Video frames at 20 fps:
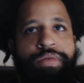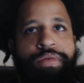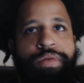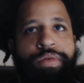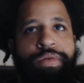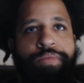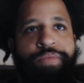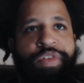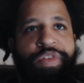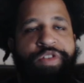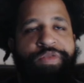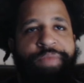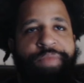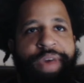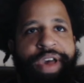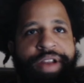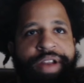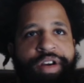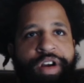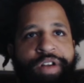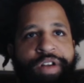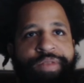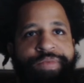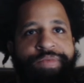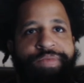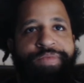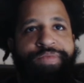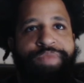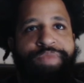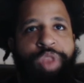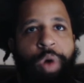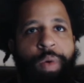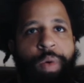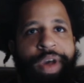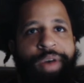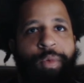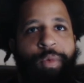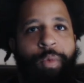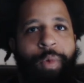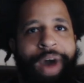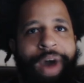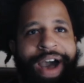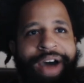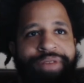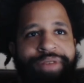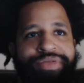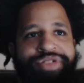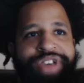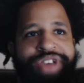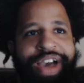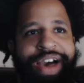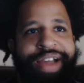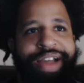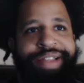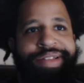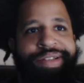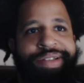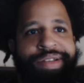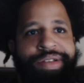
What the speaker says: Both men are throwing wild shots.